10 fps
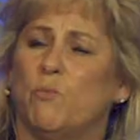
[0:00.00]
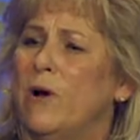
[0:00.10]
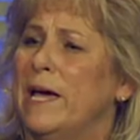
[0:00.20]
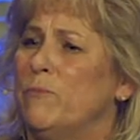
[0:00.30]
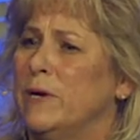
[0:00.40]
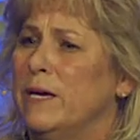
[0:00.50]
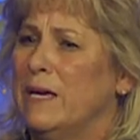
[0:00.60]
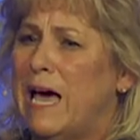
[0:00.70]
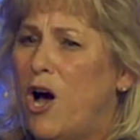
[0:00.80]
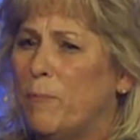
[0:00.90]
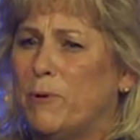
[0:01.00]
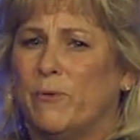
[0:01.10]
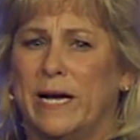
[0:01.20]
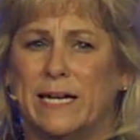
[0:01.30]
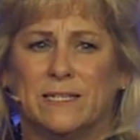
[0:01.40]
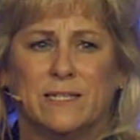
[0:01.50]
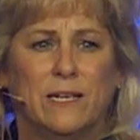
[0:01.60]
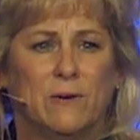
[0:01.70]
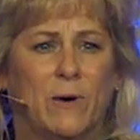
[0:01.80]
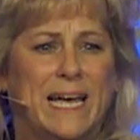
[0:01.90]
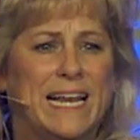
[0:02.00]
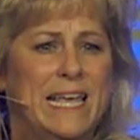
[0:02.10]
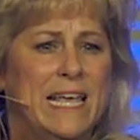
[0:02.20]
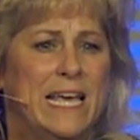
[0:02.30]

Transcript: way we operate, right?